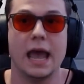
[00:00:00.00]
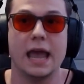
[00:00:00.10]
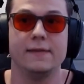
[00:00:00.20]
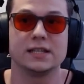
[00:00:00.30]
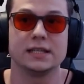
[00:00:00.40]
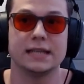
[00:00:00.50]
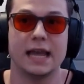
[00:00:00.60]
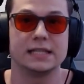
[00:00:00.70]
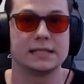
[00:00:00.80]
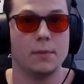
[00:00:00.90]
And this is
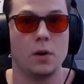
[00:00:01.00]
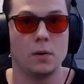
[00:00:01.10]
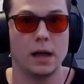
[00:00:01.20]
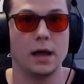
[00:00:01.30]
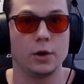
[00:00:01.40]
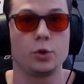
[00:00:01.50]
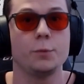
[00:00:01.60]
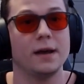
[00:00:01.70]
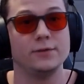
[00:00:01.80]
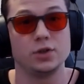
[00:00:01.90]
a small
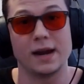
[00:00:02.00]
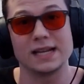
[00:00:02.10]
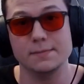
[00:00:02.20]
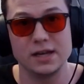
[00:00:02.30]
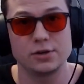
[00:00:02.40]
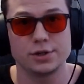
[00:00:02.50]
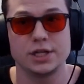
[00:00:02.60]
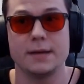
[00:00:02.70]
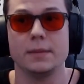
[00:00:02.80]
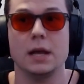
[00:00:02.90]
group of direct
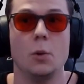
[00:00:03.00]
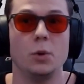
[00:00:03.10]
mentorship,